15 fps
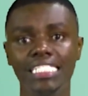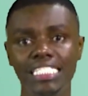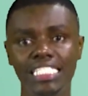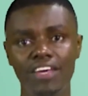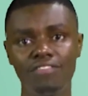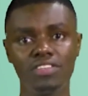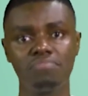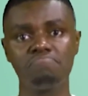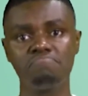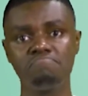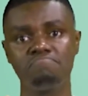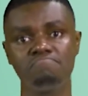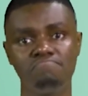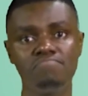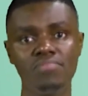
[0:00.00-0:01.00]
Any
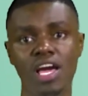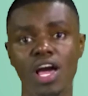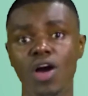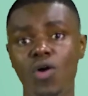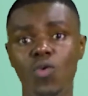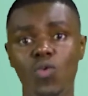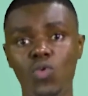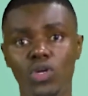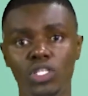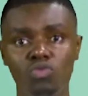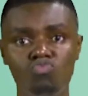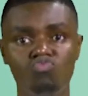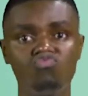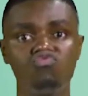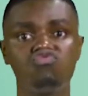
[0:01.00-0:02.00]
service rendered that does
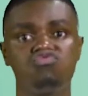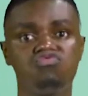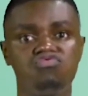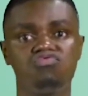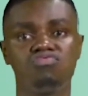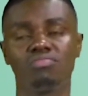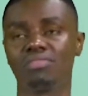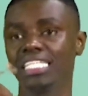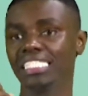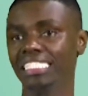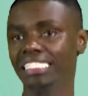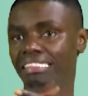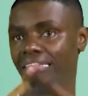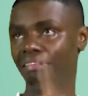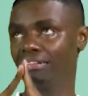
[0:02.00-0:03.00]
not conform to
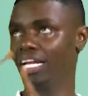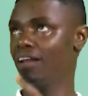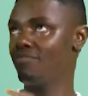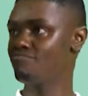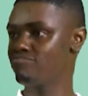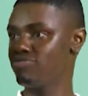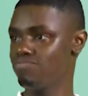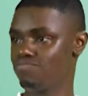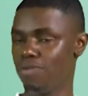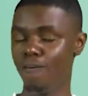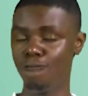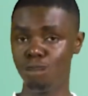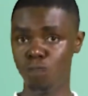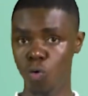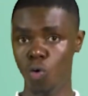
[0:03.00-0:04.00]
the above
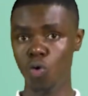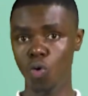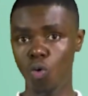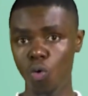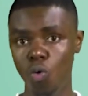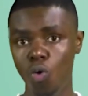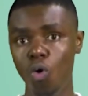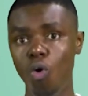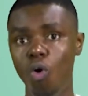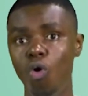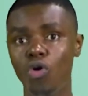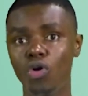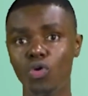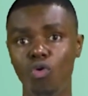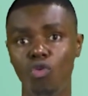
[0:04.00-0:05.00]
standards, or
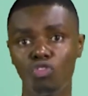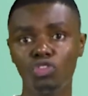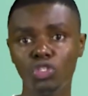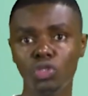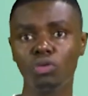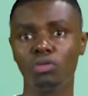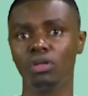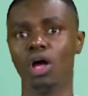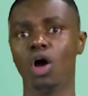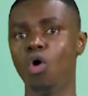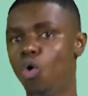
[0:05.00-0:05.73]
any officer who